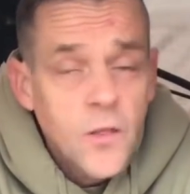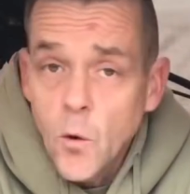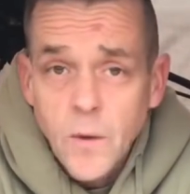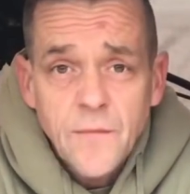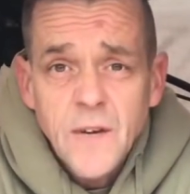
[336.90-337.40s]

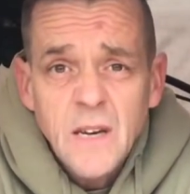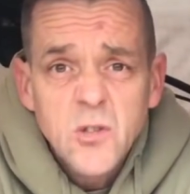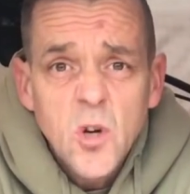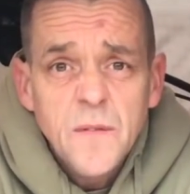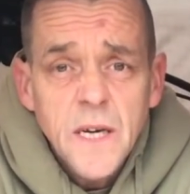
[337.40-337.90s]
Thought nothing
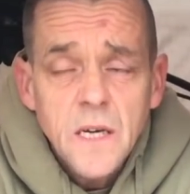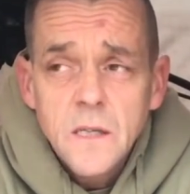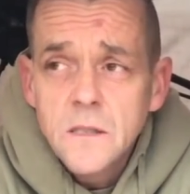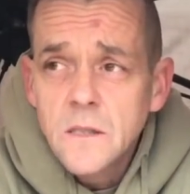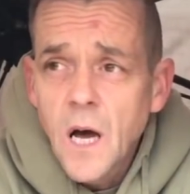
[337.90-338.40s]
else of it.
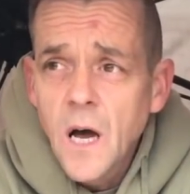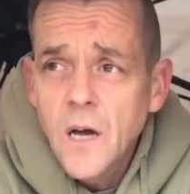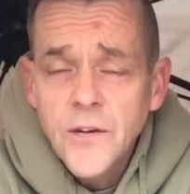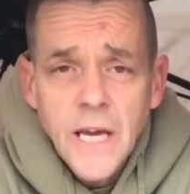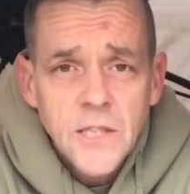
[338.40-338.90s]

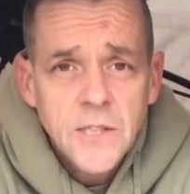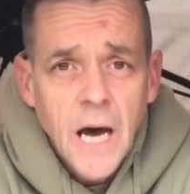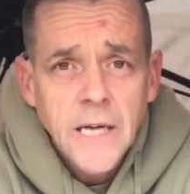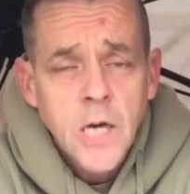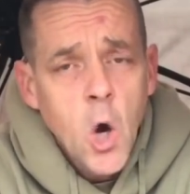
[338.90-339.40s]
Next
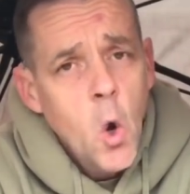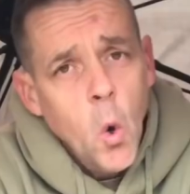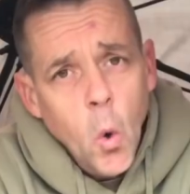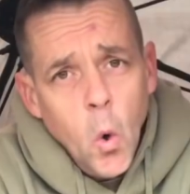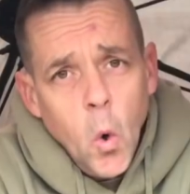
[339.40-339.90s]
day,
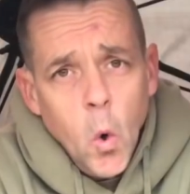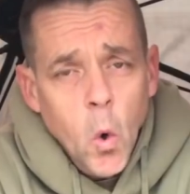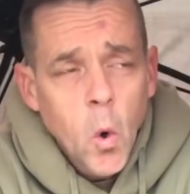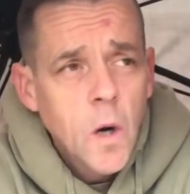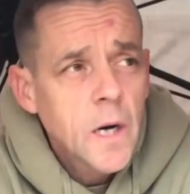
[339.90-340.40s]

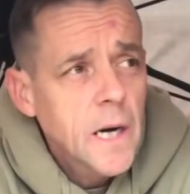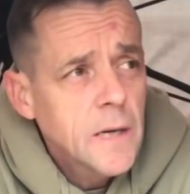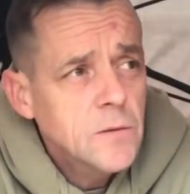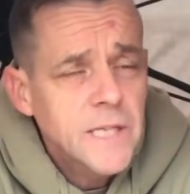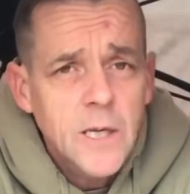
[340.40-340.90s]
oh,
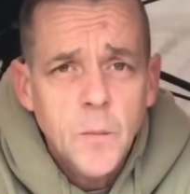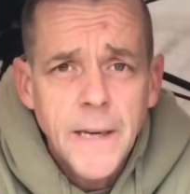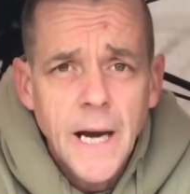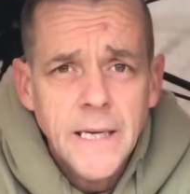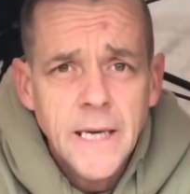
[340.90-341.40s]
it was a little
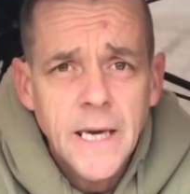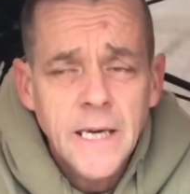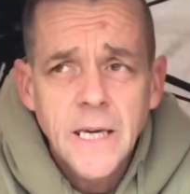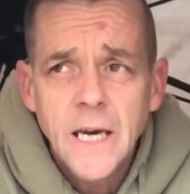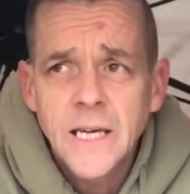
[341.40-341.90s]
bit
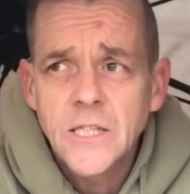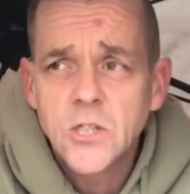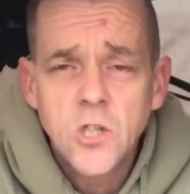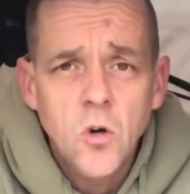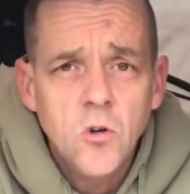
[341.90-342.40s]
achy, and it
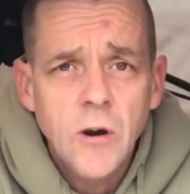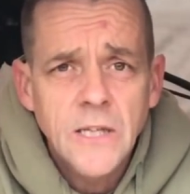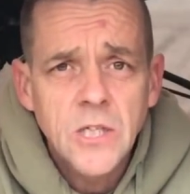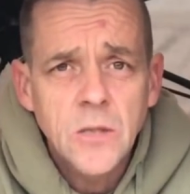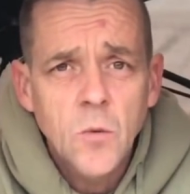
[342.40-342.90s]
just got
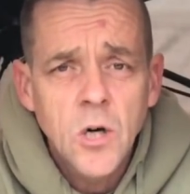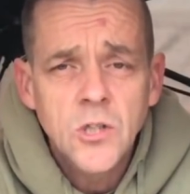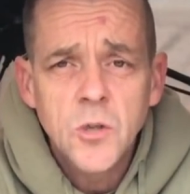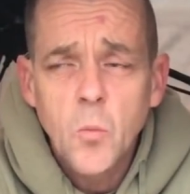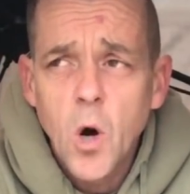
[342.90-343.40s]
gradually
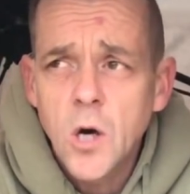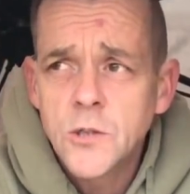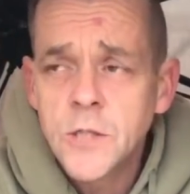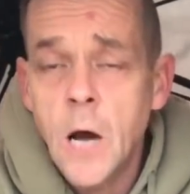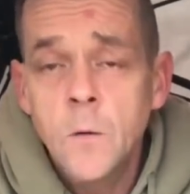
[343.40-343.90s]
worse and
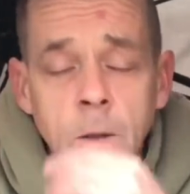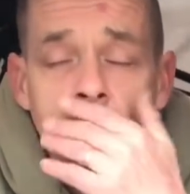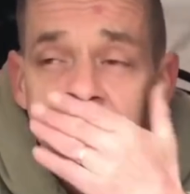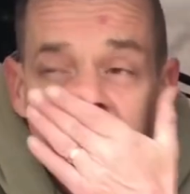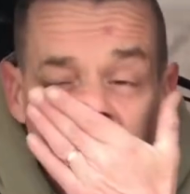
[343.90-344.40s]
worse. So
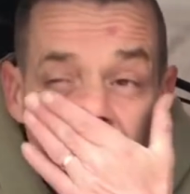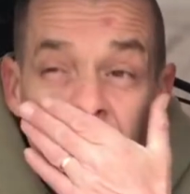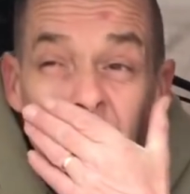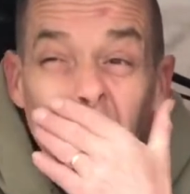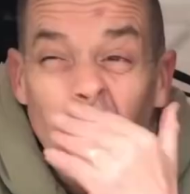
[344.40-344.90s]

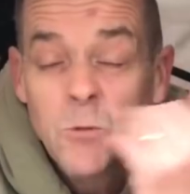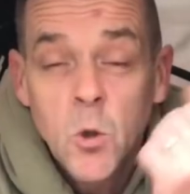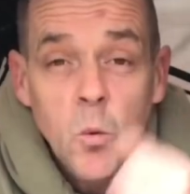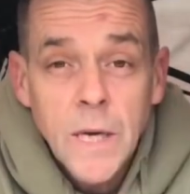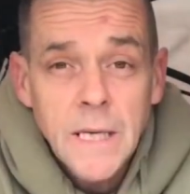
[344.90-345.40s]
I was
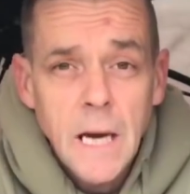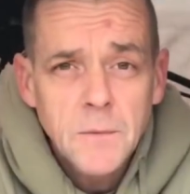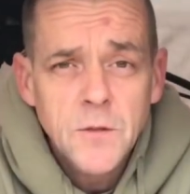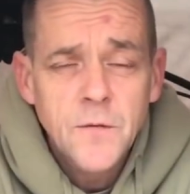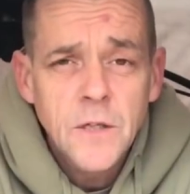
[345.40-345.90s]
all geared
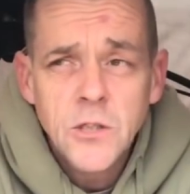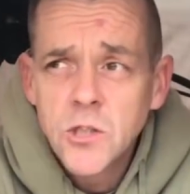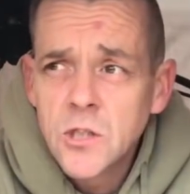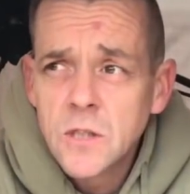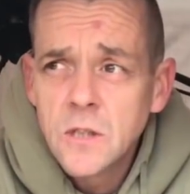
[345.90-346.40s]
up to
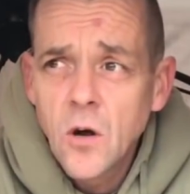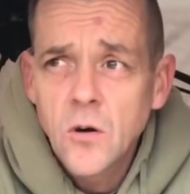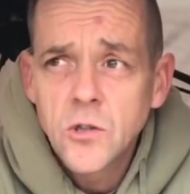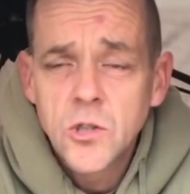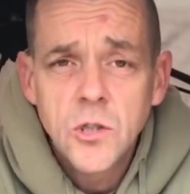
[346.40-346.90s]
fish
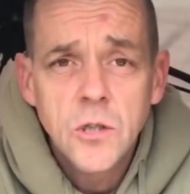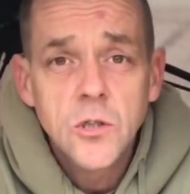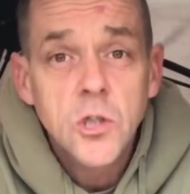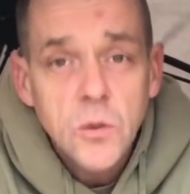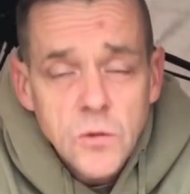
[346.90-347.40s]
last
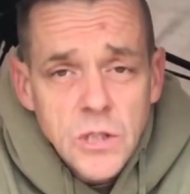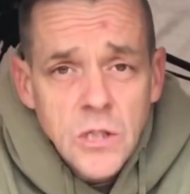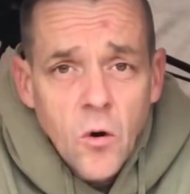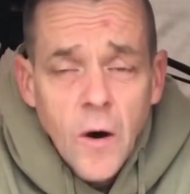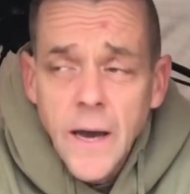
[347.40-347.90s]
Tuesday
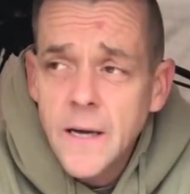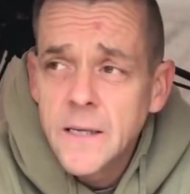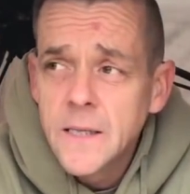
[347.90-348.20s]
night.